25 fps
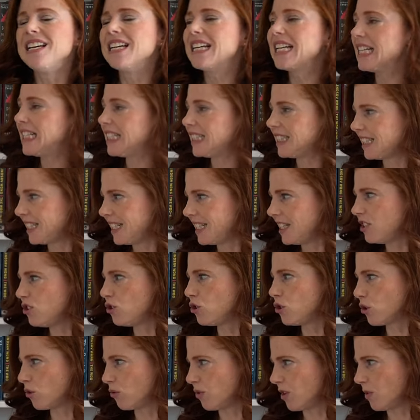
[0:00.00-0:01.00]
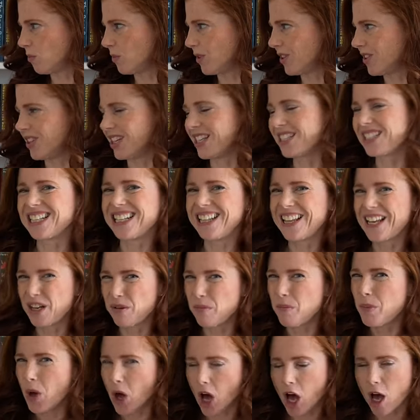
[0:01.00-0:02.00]
clean trim with it to let
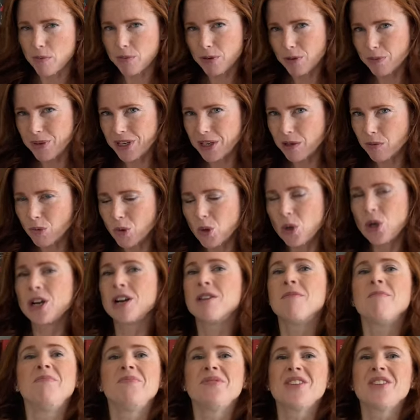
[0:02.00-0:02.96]
it pop a bit more,